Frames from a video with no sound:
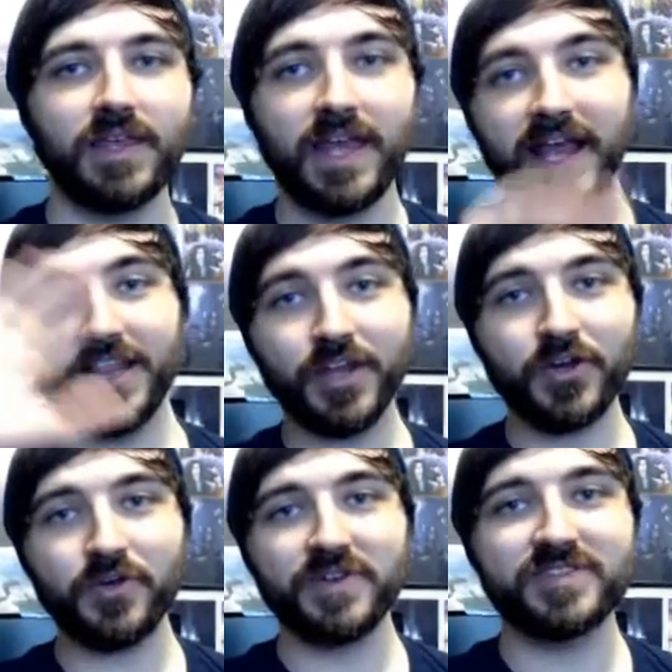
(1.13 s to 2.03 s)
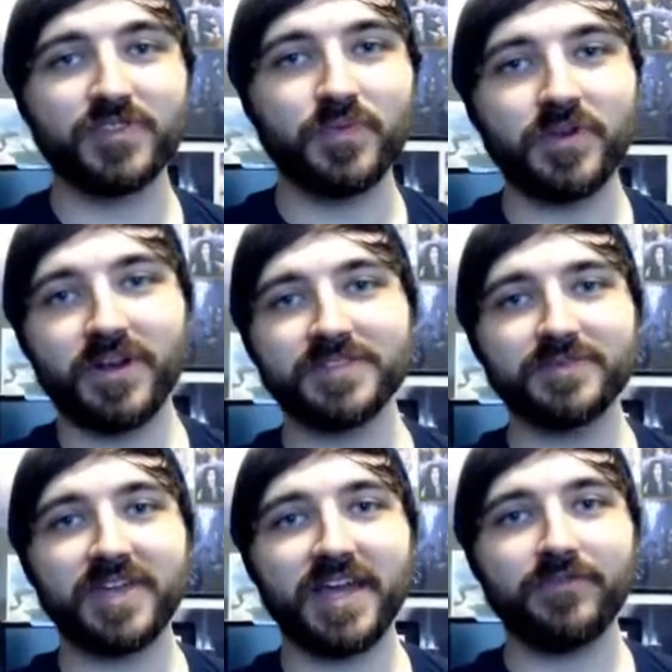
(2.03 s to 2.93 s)
Hello, it's super
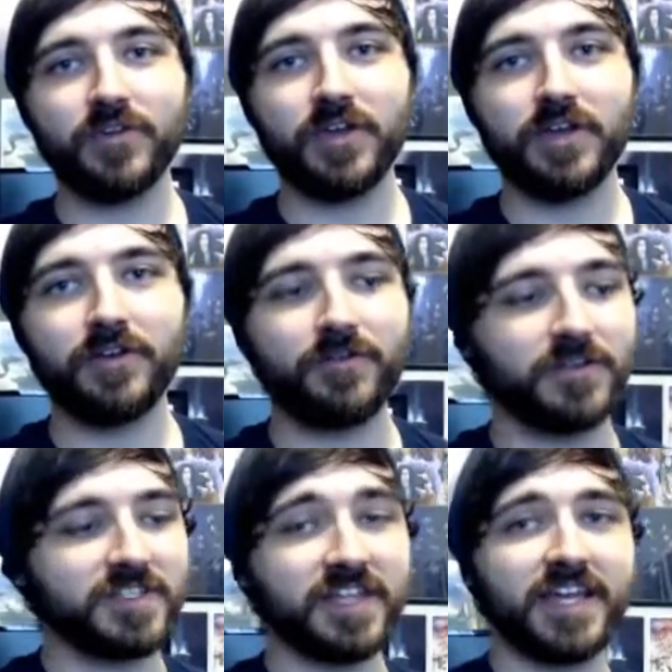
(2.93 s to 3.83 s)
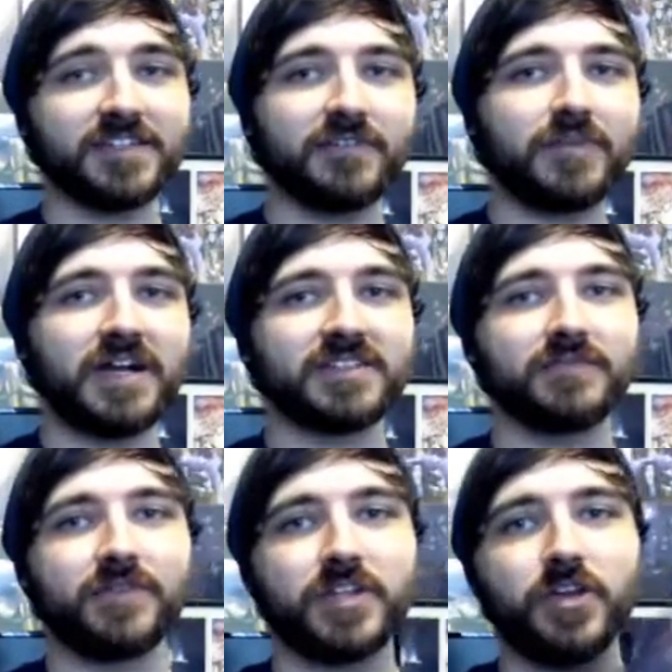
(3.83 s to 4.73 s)
awesome to have you here for today's
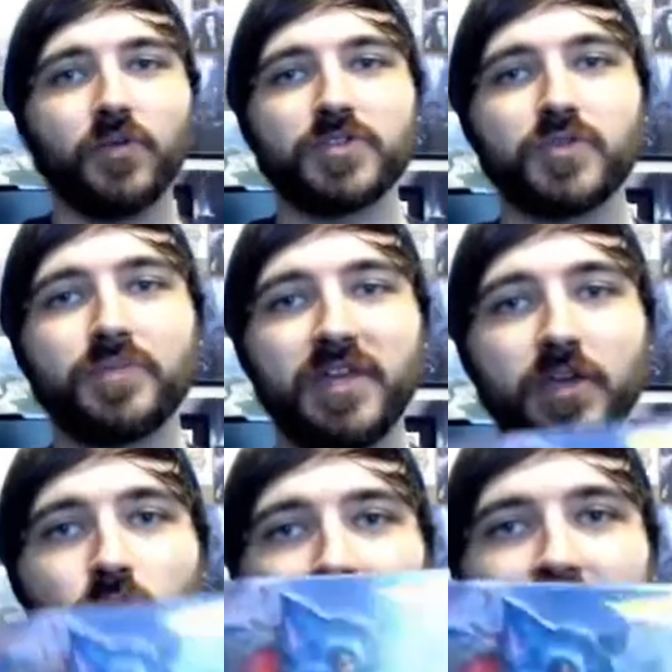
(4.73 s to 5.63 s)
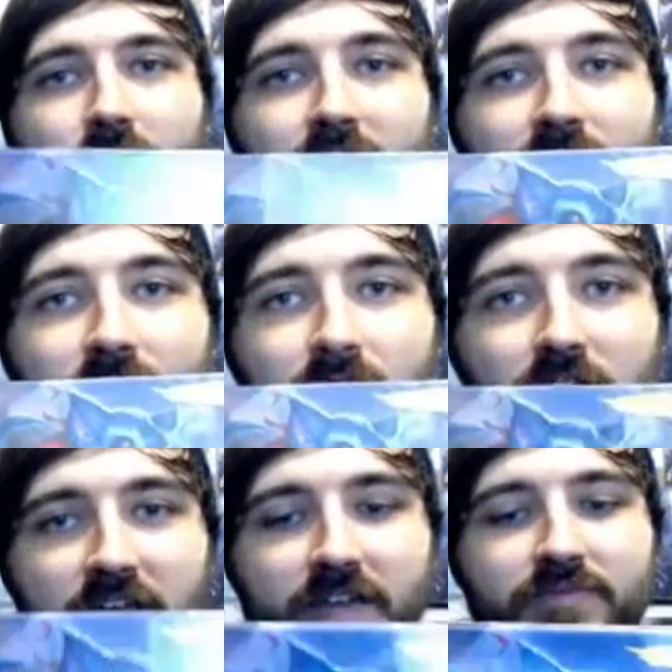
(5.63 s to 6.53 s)
unboxing video, which will be Growl by Vigor
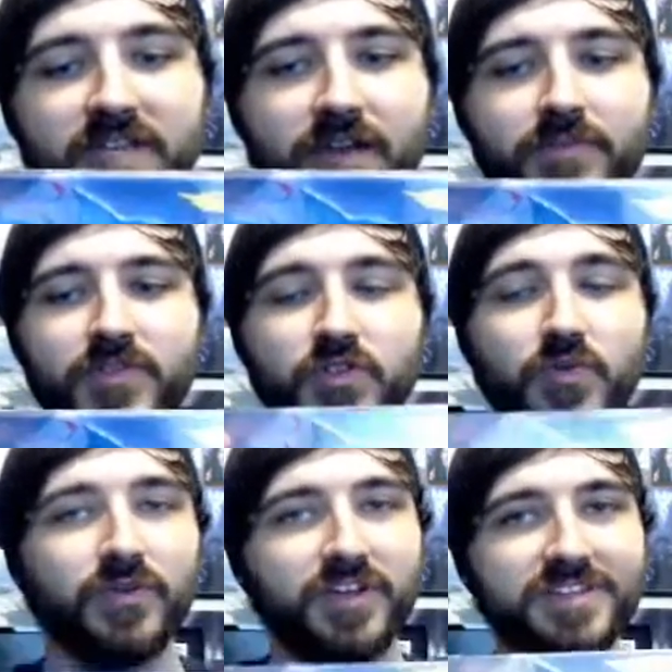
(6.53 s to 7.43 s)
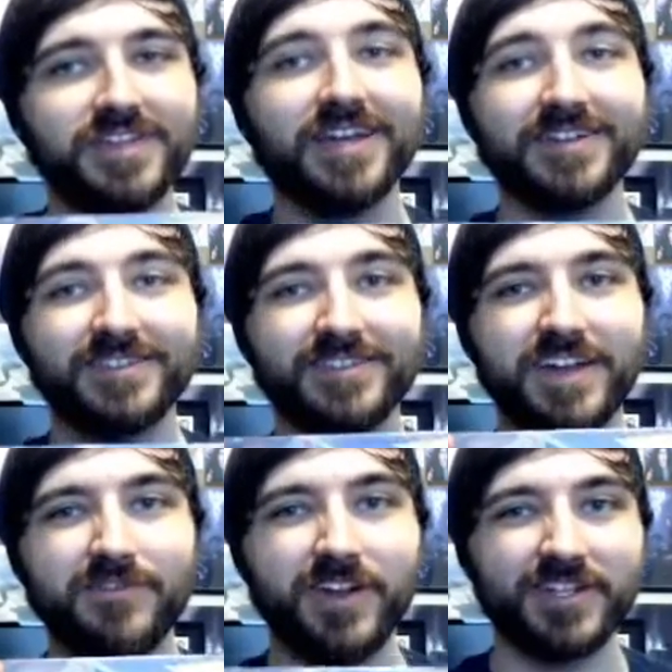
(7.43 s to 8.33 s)
Games. I'm super excited to
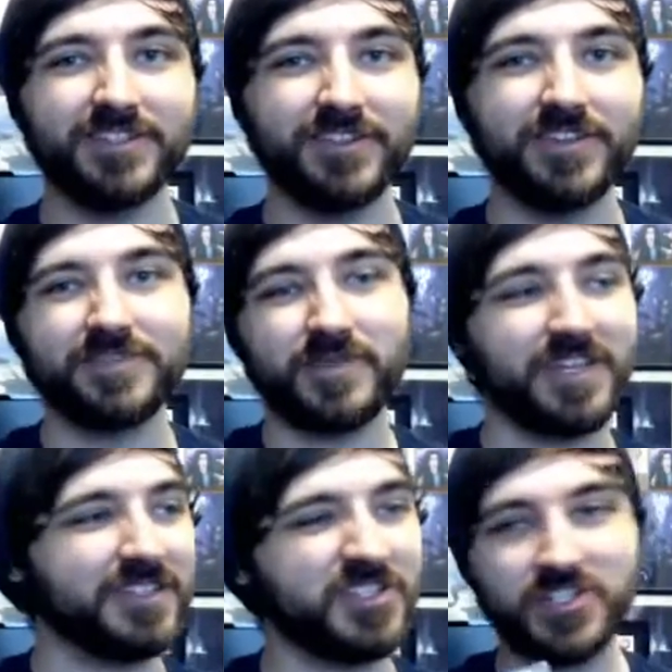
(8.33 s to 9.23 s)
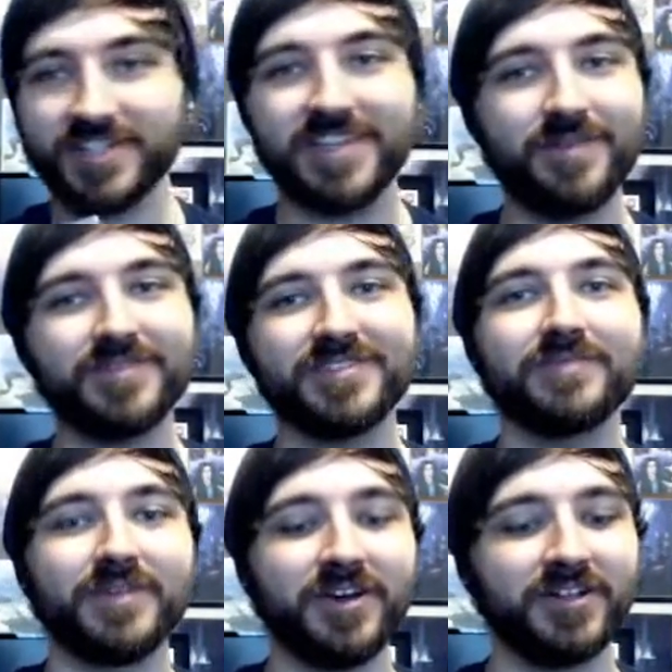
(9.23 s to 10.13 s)
dive right into this because it just came into
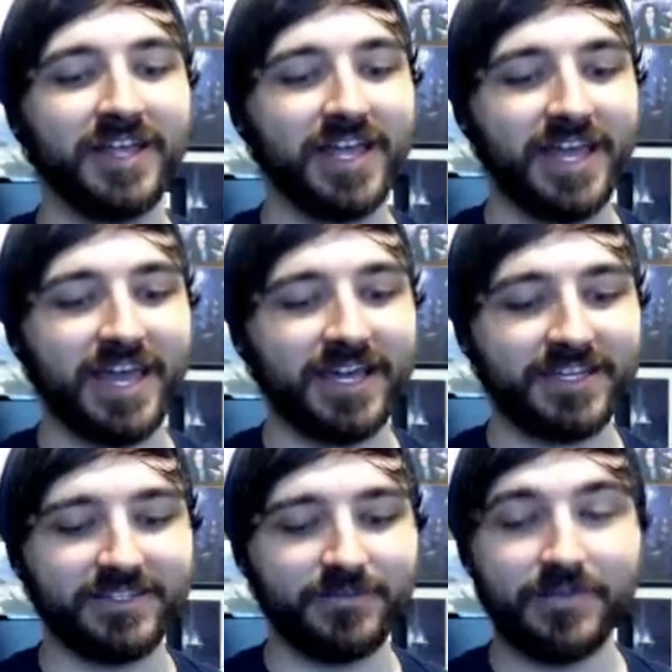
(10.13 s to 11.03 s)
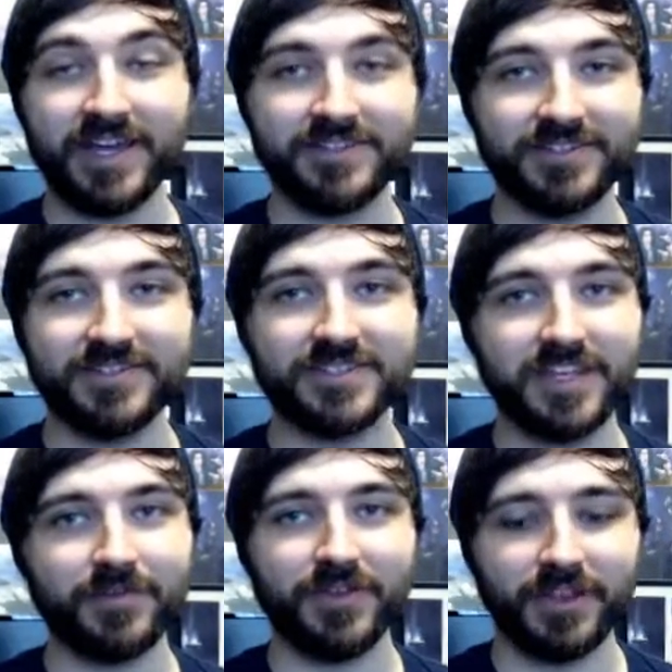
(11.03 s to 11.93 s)
the mail, and man does this
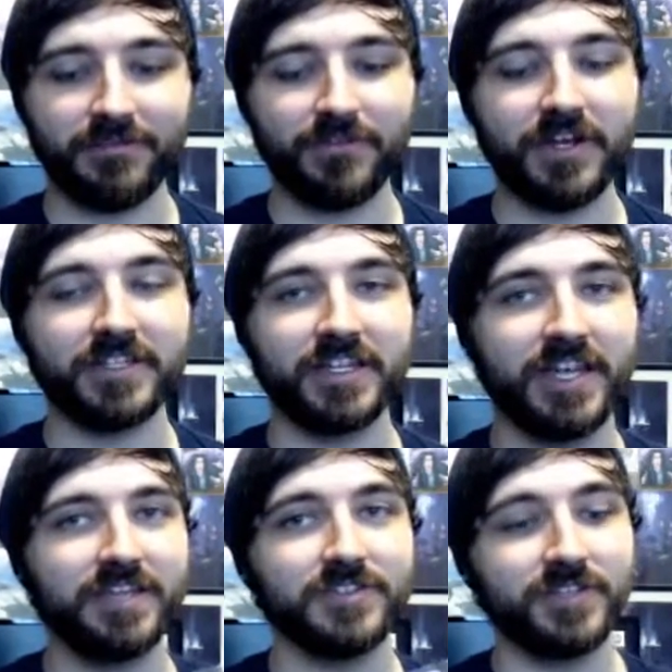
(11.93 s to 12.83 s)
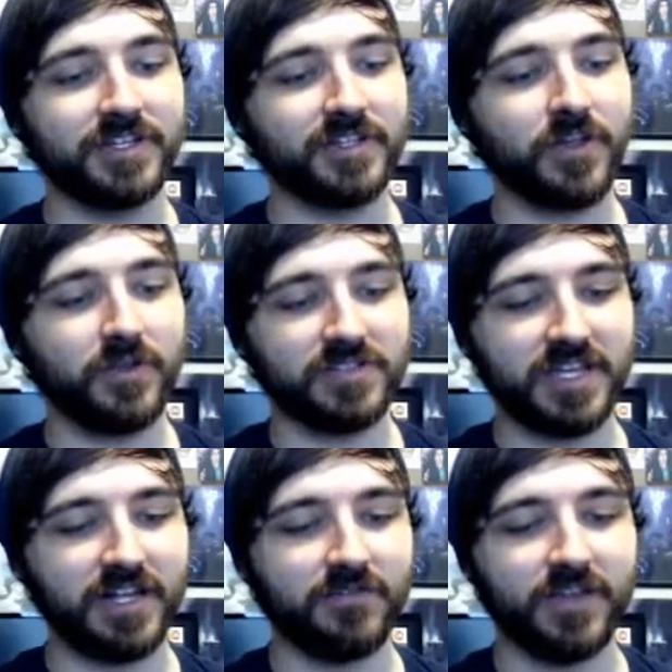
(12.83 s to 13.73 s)
game look like fun. In case you didn't know, it's
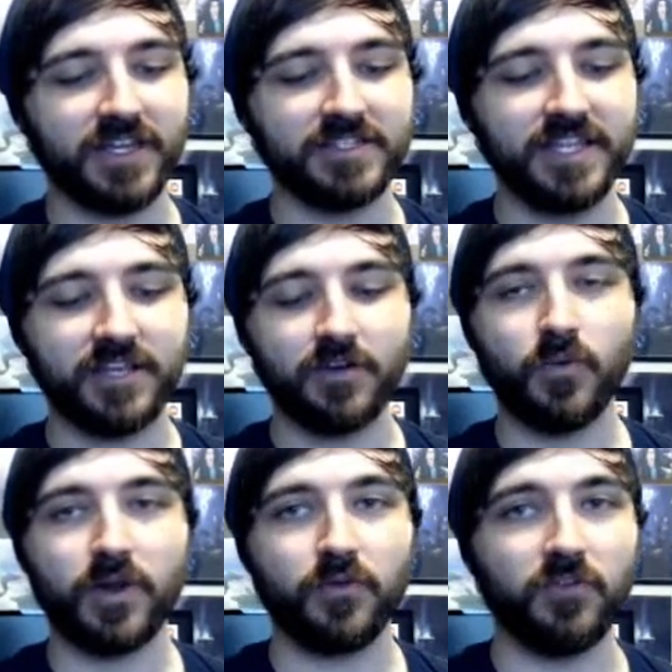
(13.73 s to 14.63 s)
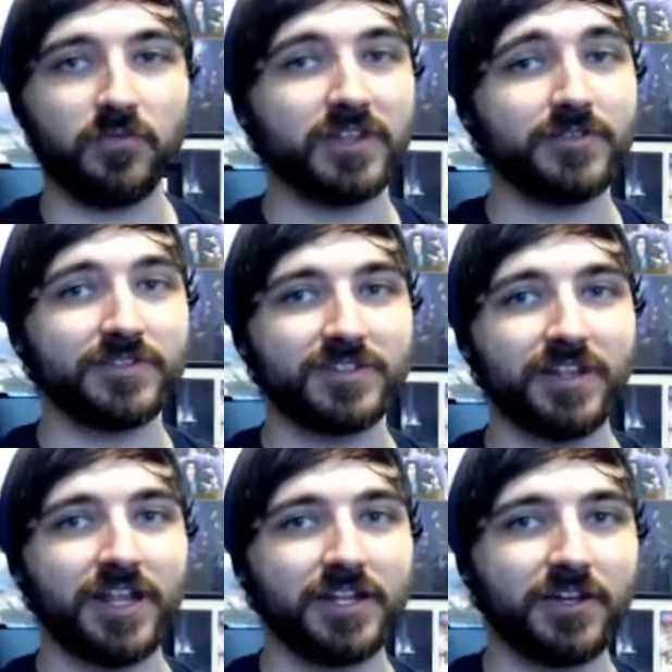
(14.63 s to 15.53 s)
kind of like a take on Werewolf, but it uses a
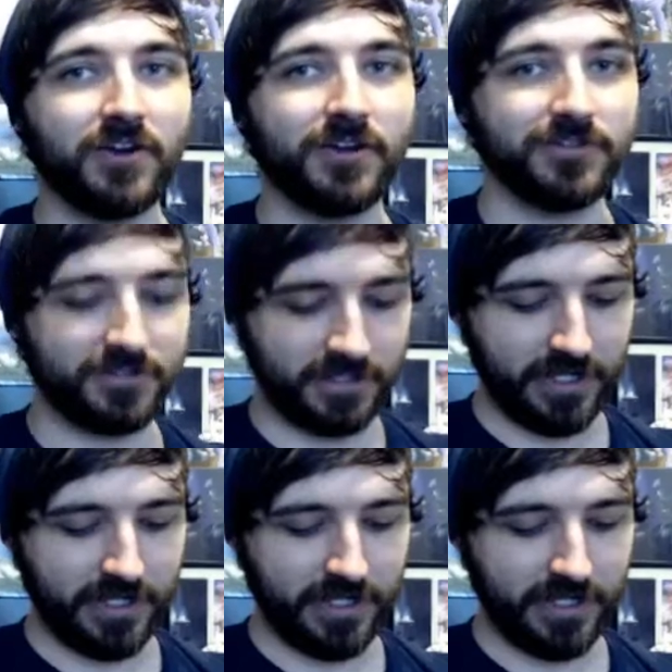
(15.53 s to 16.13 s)
lot of cards.